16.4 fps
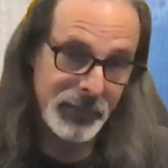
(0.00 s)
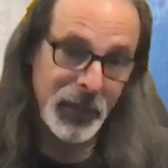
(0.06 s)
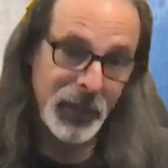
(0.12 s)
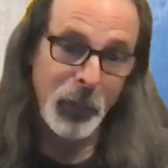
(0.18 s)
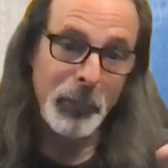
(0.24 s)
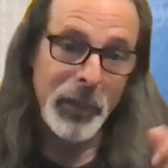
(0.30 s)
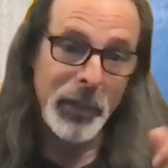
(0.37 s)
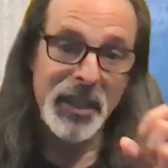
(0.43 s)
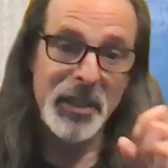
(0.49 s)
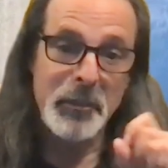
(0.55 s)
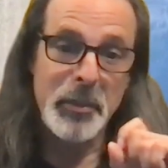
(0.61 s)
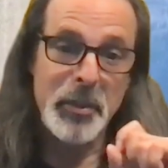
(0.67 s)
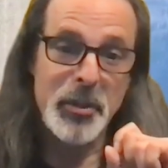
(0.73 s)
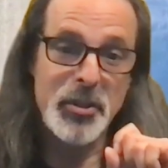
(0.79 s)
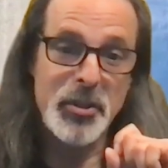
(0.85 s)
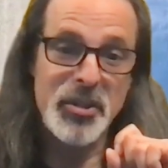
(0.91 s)
you know, been in the
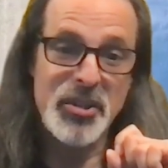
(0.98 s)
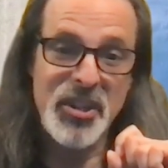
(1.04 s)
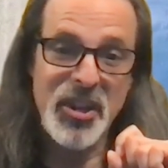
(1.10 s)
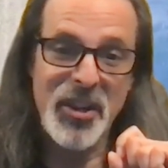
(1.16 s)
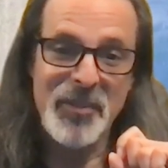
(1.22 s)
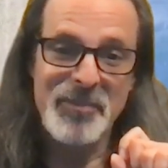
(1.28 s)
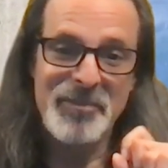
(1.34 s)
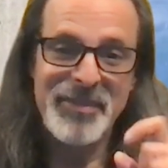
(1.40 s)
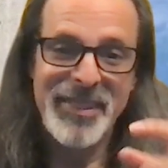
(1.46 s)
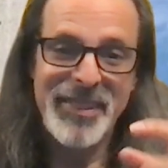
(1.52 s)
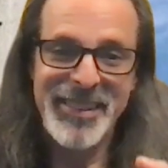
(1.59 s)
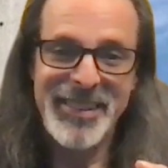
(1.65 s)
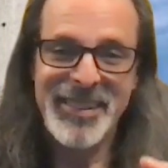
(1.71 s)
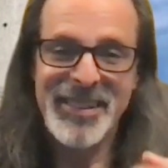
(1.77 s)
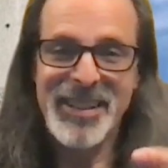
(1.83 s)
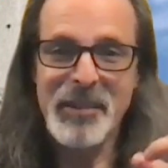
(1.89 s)
producer's chair.
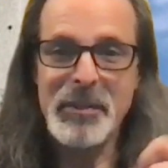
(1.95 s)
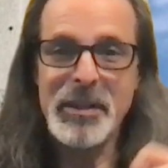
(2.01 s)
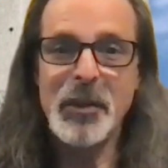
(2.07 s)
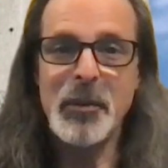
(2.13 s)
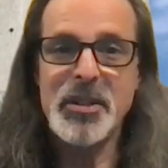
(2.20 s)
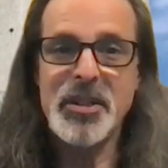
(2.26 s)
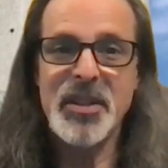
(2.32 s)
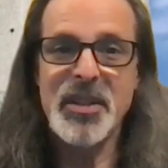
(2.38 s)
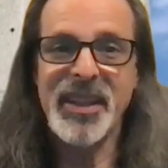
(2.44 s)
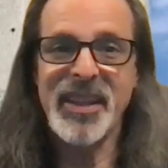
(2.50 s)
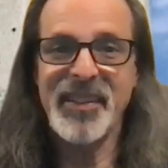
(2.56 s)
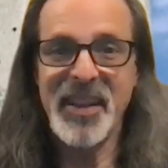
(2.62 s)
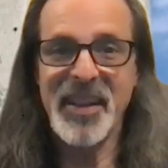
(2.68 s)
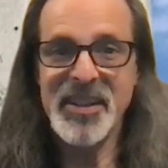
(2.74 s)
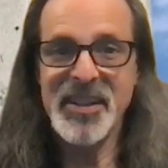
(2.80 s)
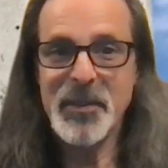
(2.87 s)
Let me know what you think
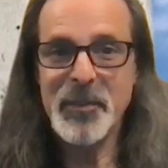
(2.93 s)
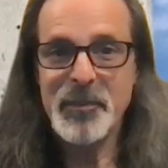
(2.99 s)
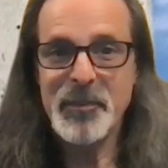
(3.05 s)
of that.